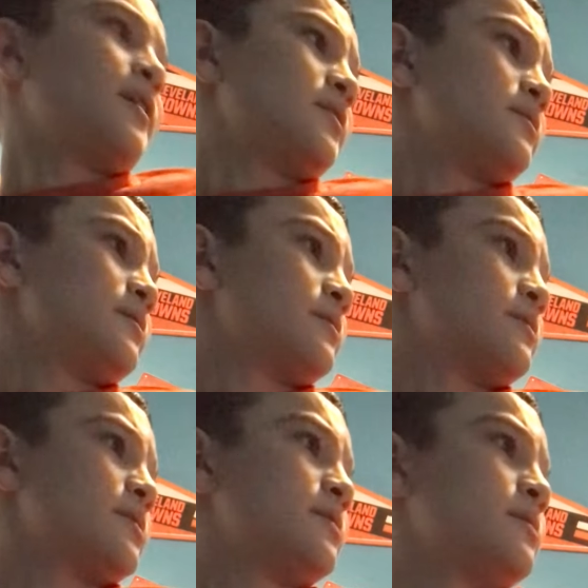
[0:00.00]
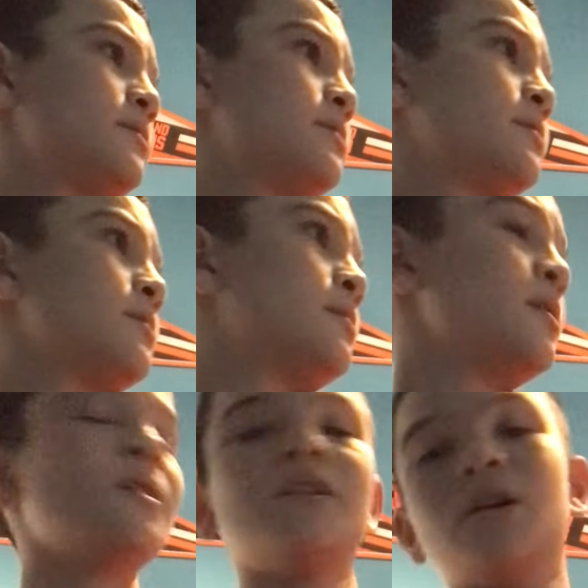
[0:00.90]
and
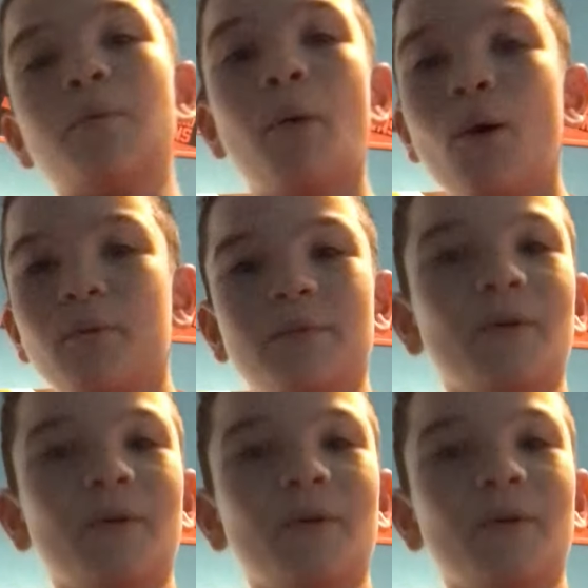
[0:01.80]
hippo